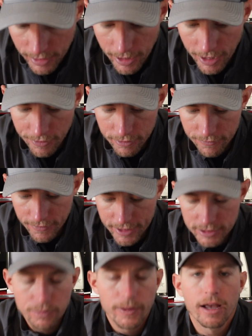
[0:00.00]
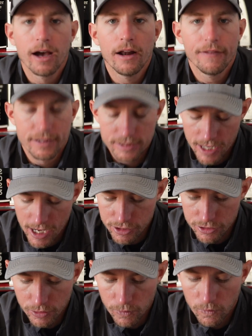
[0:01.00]
other events we got on the
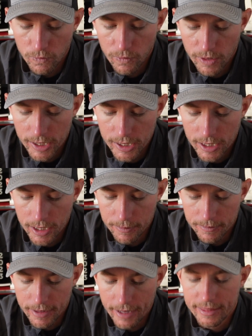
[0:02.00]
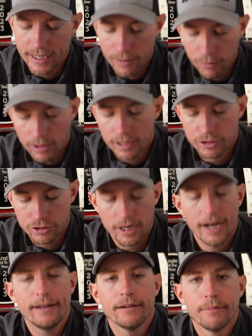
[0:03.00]
schedule, I think we're going to
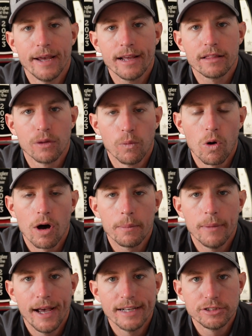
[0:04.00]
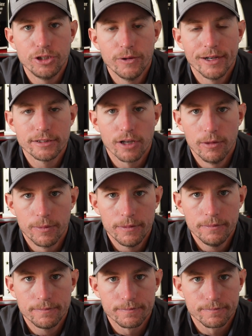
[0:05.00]
try to make the WAN Bass US Open,